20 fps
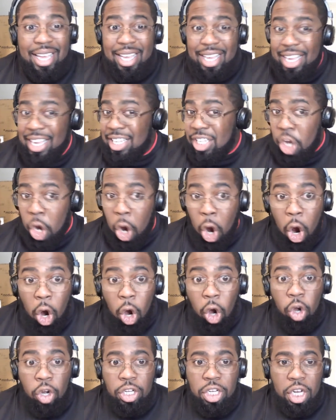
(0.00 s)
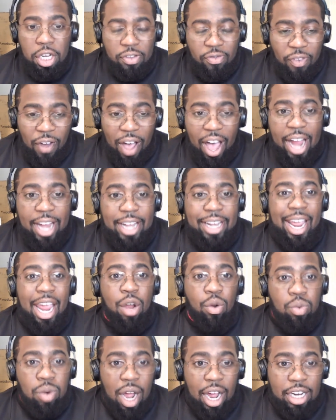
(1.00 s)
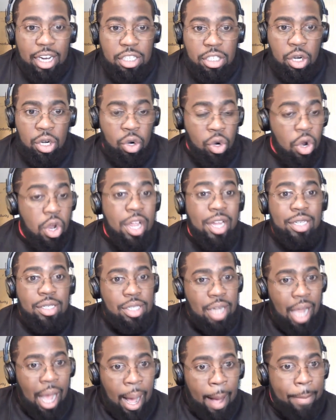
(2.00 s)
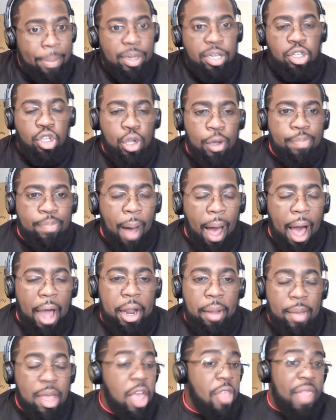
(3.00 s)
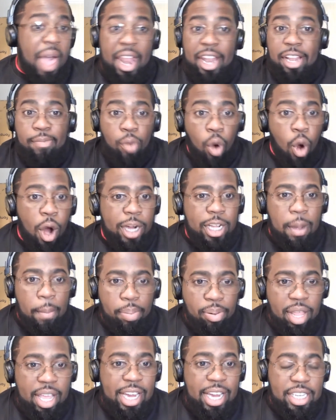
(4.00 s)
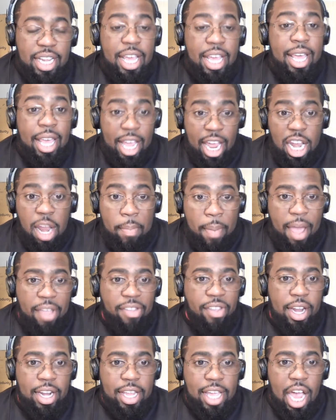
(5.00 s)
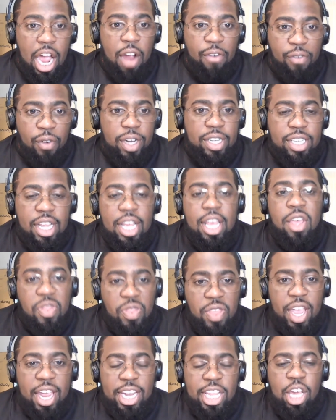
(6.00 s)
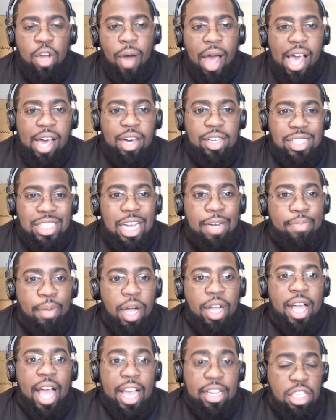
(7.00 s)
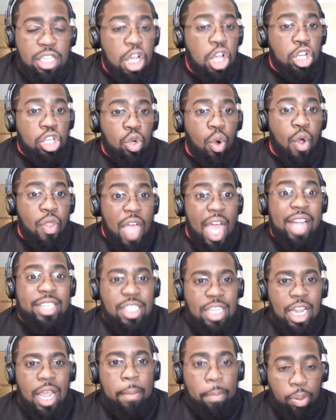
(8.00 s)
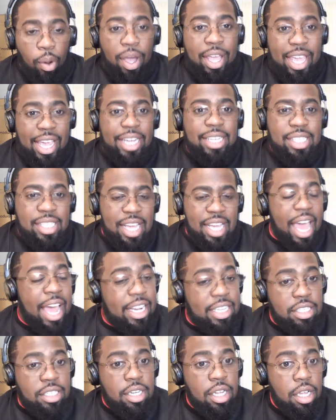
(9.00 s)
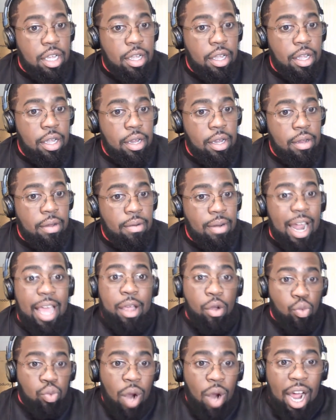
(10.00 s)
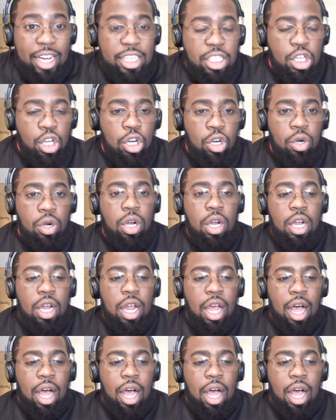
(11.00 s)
it's hard to find a roster top to bottom that is more complete in the Big Ten Conference than the Ohio State Buckeyes. So on that standpoint, it's yes. Like roster